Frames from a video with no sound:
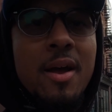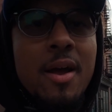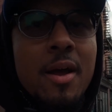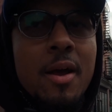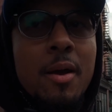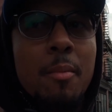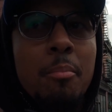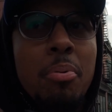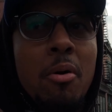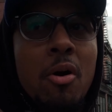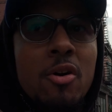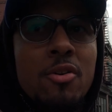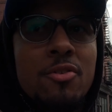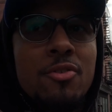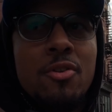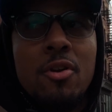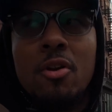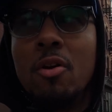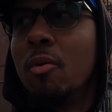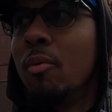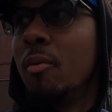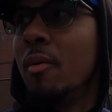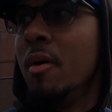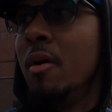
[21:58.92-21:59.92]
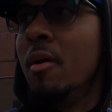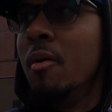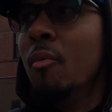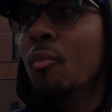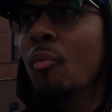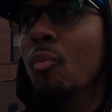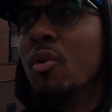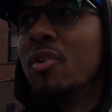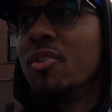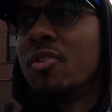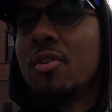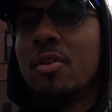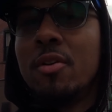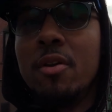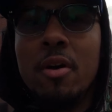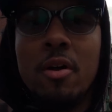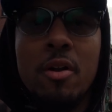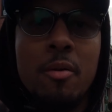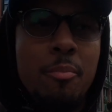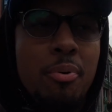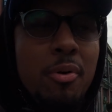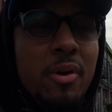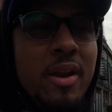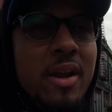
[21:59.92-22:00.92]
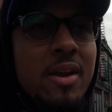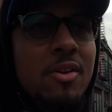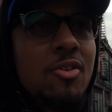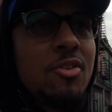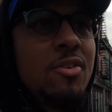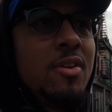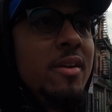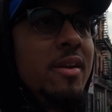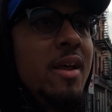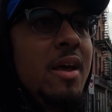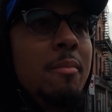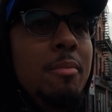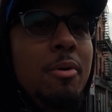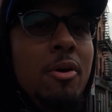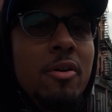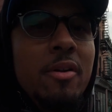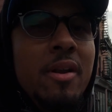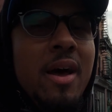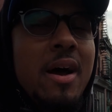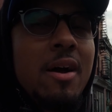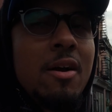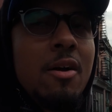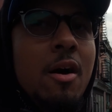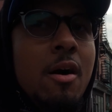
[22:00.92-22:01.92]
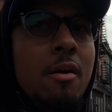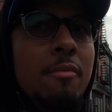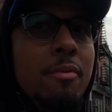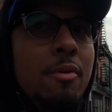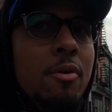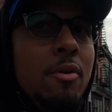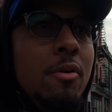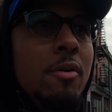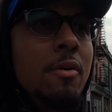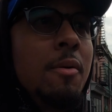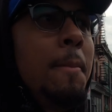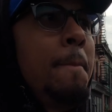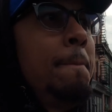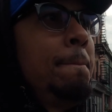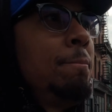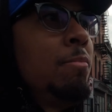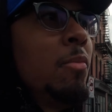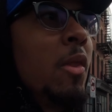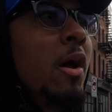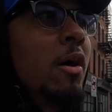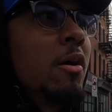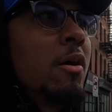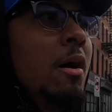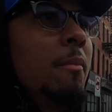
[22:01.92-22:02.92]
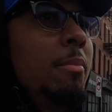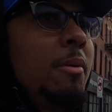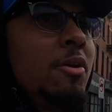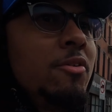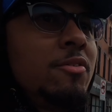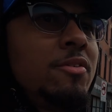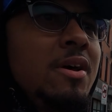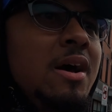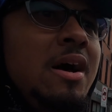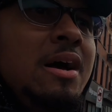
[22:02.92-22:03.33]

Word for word: and Park Slope, which is another pretty interesting neighborhood that I cover a couple of